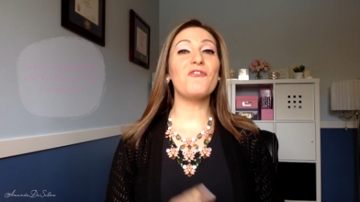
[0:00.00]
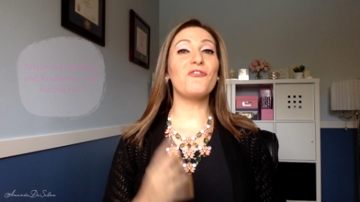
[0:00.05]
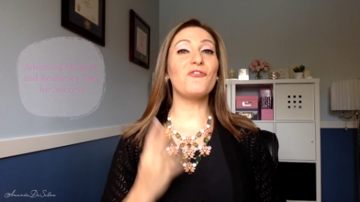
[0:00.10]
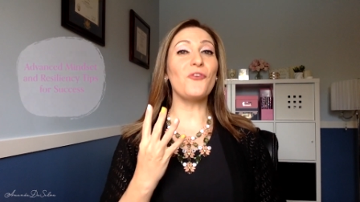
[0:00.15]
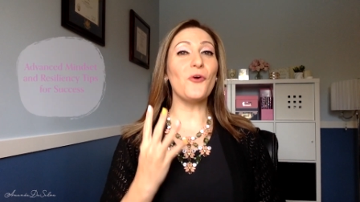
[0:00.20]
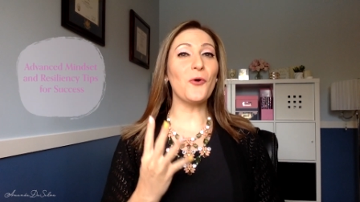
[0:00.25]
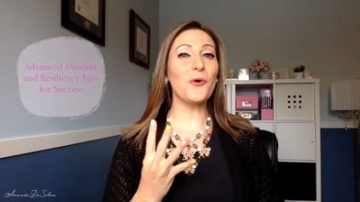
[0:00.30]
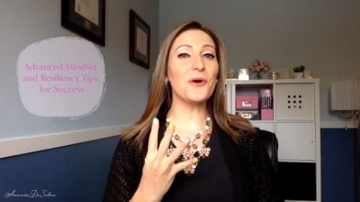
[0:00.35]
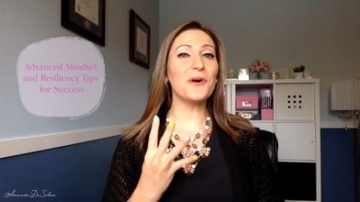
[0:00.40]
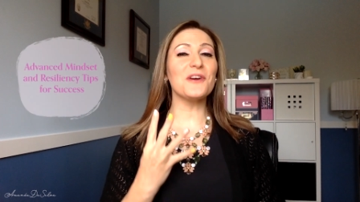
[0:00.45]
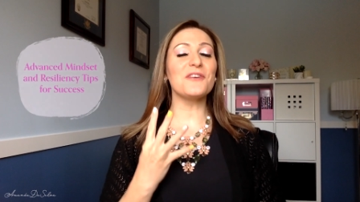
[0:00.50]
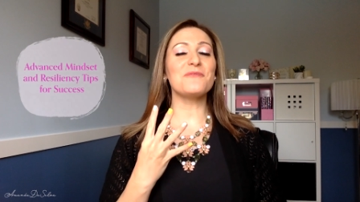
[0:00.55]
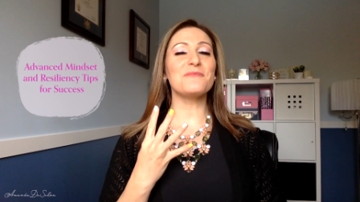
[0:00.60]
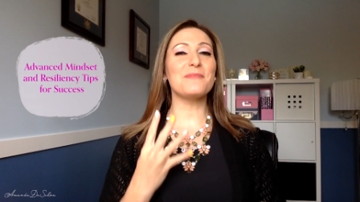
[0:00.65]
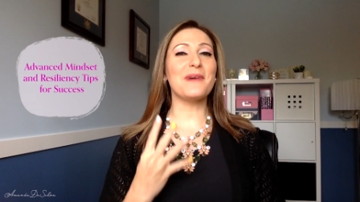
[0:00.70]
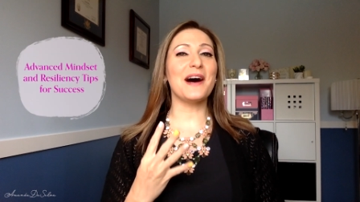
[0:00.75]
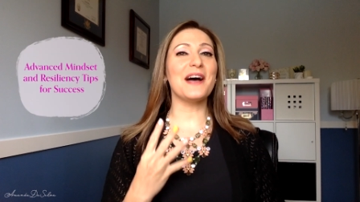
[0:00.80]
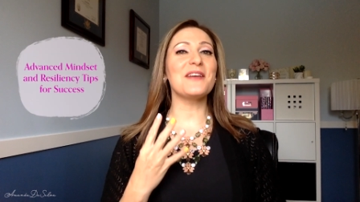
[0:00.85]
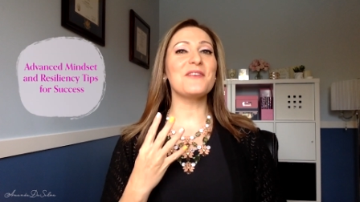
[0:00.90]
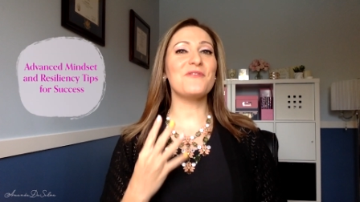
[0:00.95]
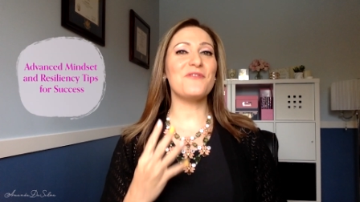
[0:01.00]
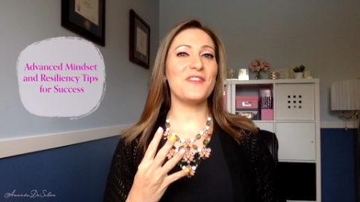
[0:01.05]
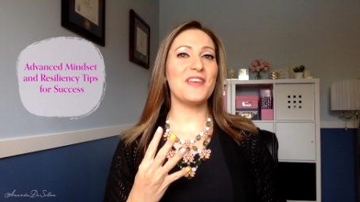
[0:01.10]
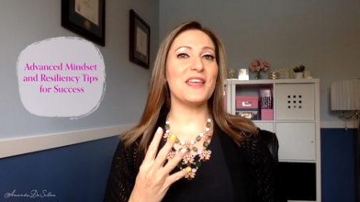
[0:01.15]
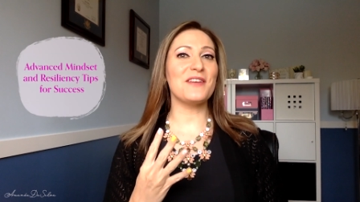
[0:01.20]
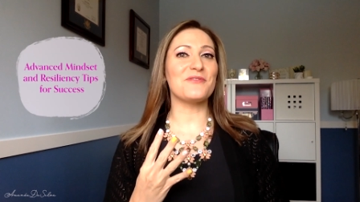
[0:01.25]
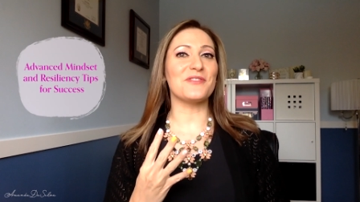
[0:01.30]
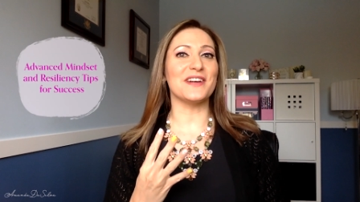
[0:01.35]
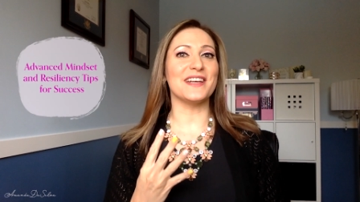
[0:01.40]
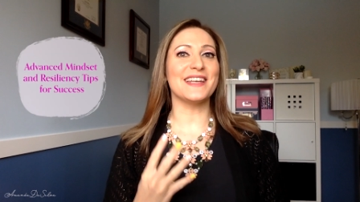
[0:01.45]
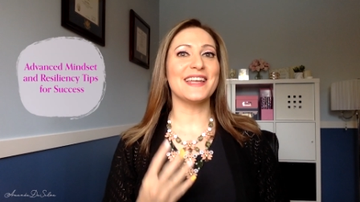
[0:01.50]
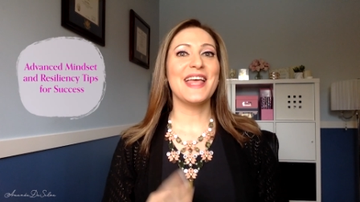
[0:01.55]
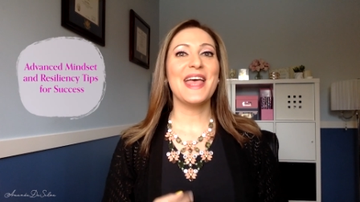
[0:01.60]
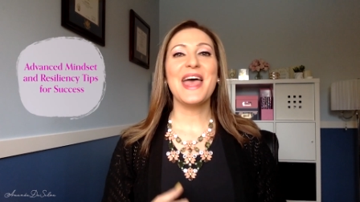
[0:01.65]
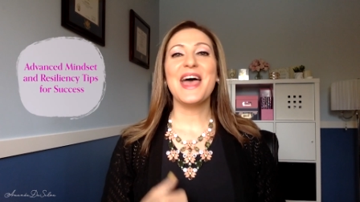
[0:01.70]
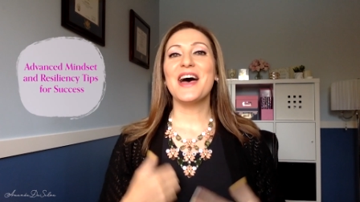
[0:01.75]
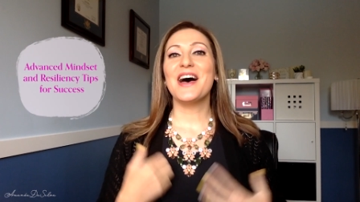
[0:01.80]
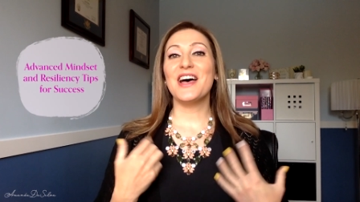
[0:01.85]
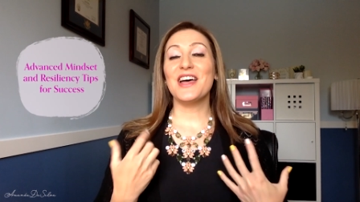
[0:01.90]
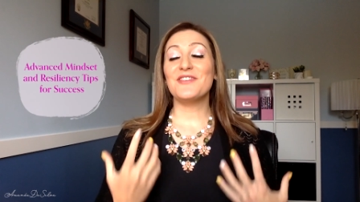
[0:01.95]
four of my favorite
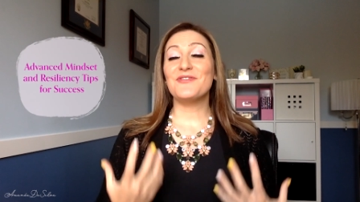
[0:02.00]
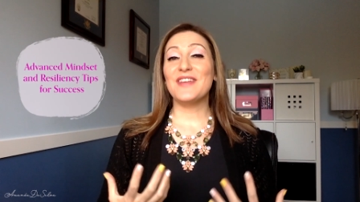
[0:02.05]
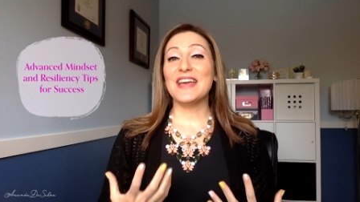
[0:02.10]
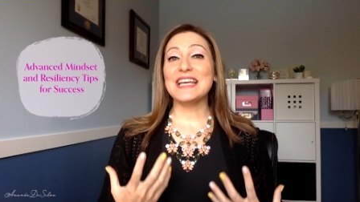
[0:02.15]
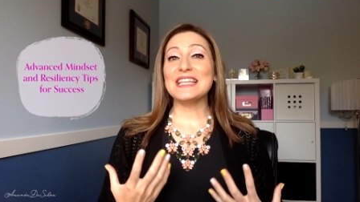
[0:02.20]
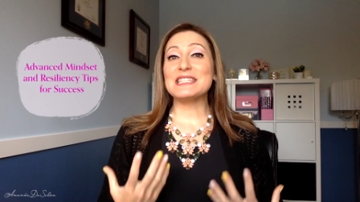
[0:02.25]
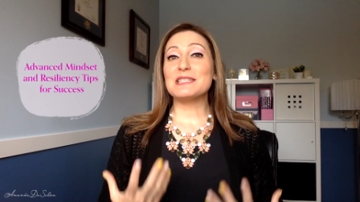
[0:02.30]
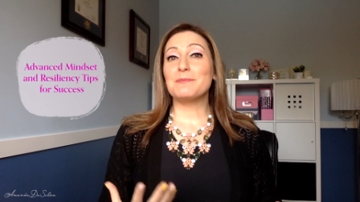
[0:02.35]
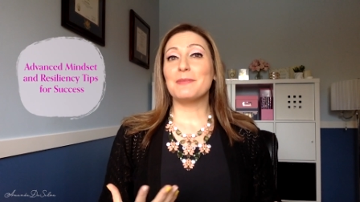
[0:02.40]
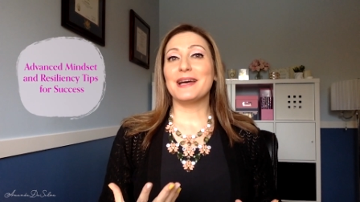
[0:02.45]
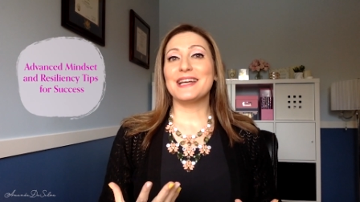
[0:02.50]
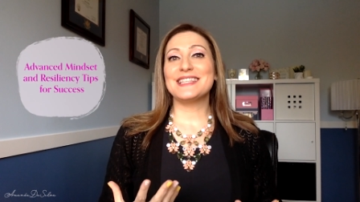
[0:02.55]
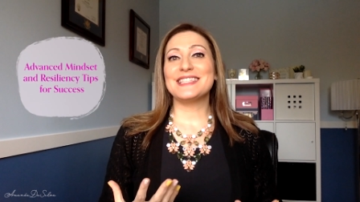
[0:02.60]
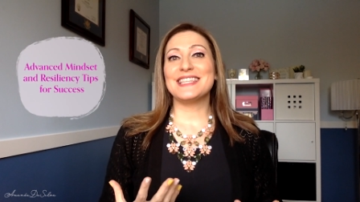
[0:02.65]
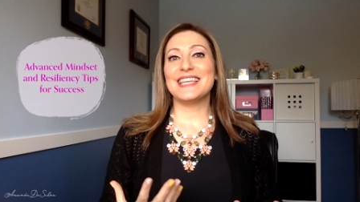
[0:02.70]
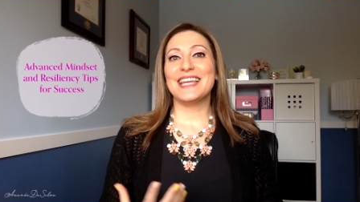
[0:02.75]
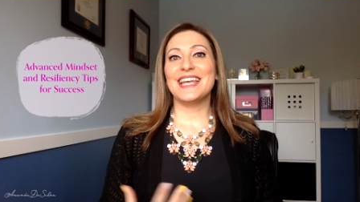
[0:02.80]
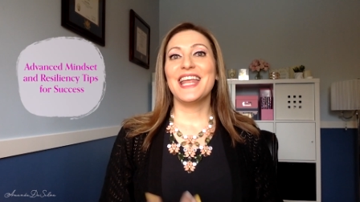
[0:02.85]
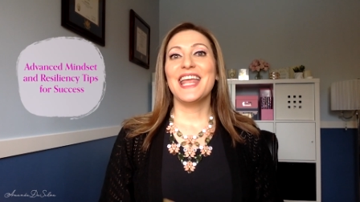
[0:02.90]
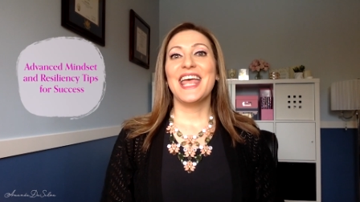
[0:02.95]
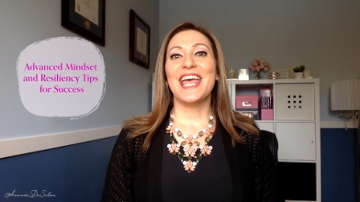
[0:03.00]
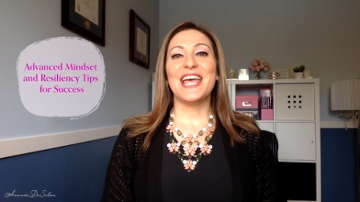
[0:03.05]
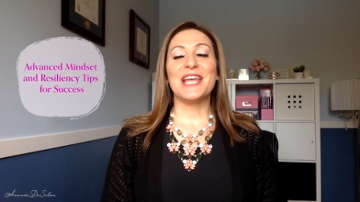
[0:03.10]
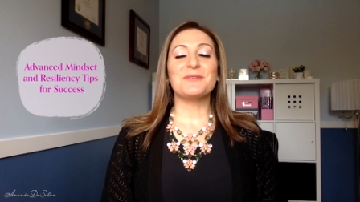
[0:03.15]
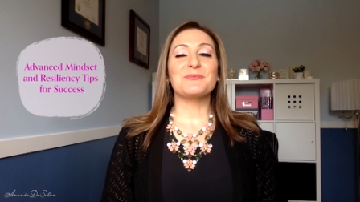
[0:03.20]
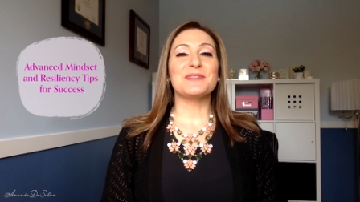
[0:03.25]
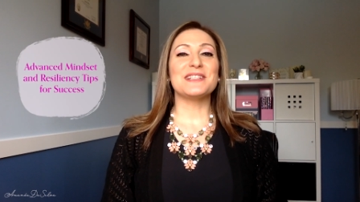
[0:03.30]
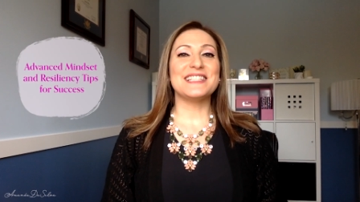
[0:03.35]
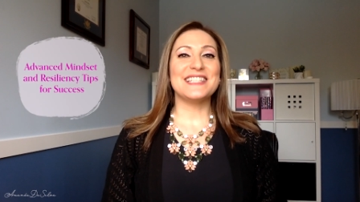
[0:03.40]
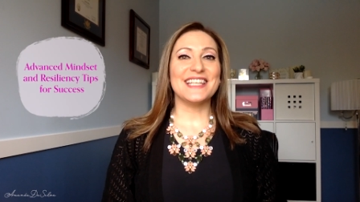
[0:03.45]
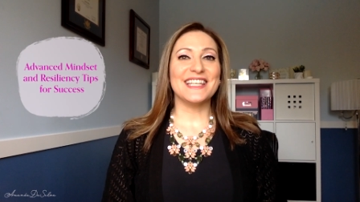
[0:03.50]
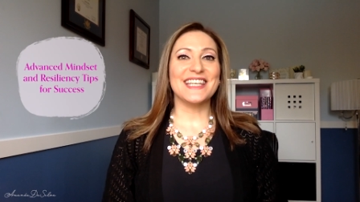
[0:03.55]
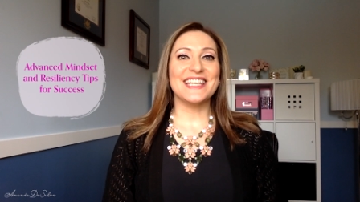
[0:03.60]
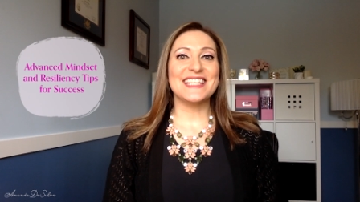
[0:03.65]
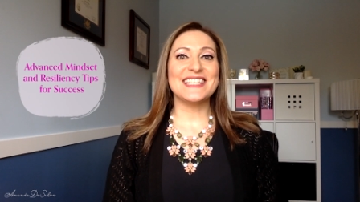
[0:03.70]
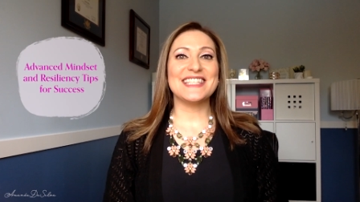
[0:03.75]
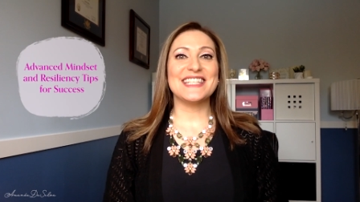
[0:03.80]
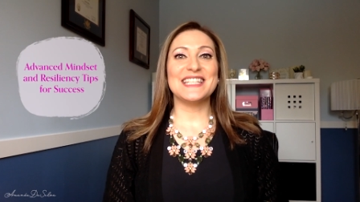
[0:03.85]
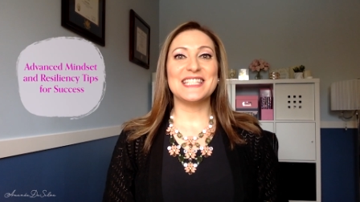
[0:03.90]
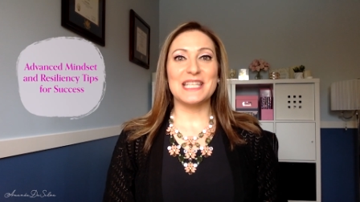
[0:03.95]
advanced mindset and
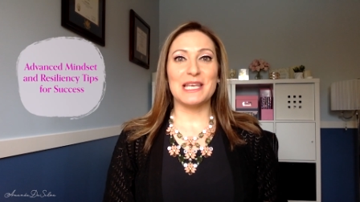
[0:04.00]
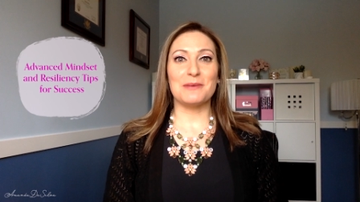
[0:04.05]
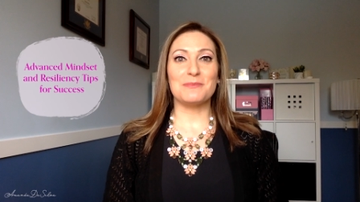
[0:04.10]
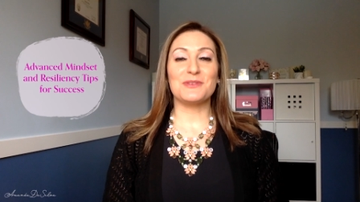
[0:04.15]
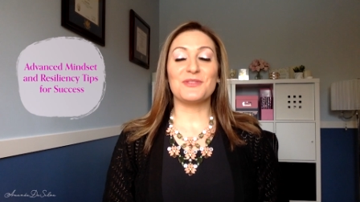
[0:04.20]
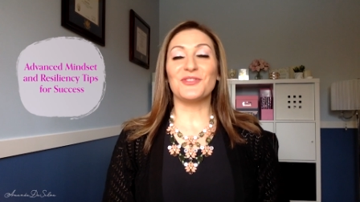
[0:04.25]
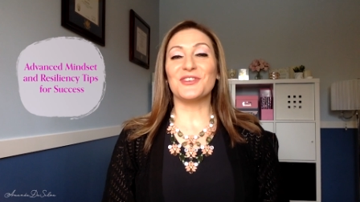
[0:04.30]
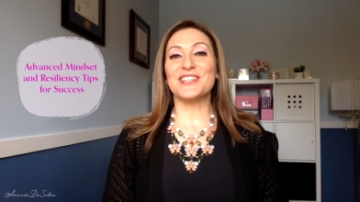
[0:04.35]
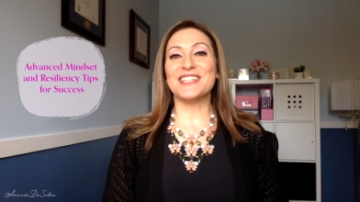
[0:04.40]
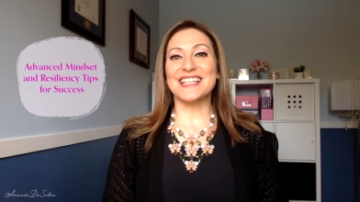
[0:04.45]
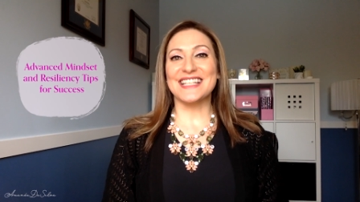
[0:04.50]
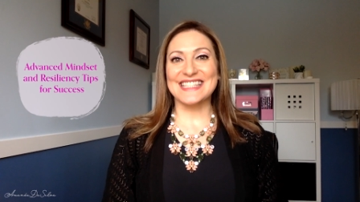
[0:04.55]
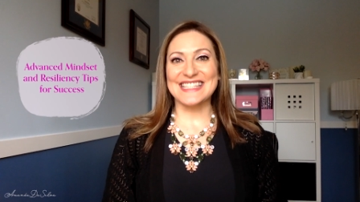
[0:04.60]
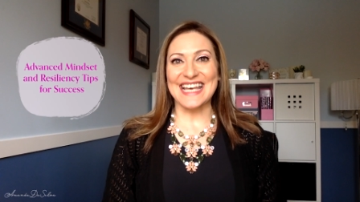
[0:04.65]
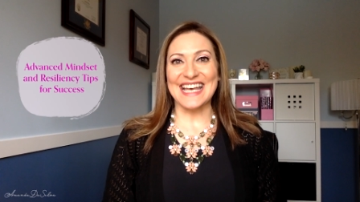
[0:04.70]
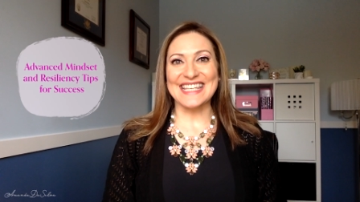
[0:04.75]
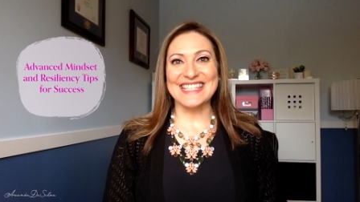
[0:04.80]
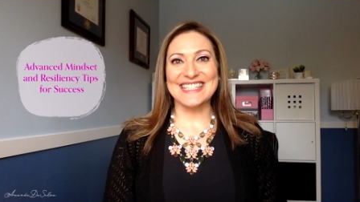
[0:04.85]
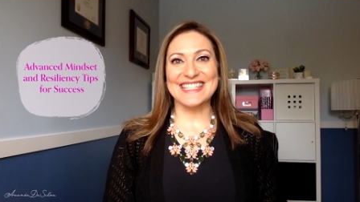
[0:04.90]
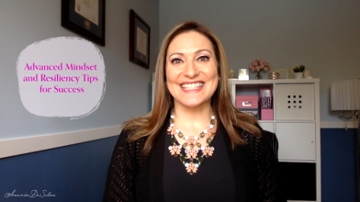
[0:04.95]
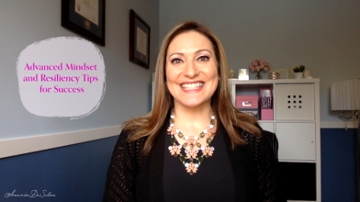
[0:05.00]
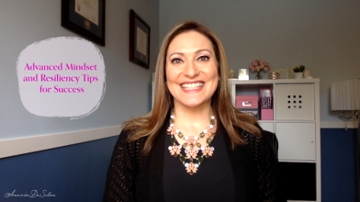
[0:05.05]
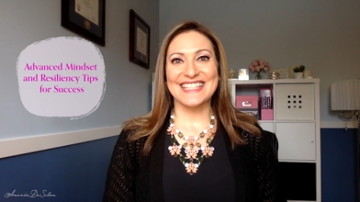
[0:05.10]
resiliency tips for success.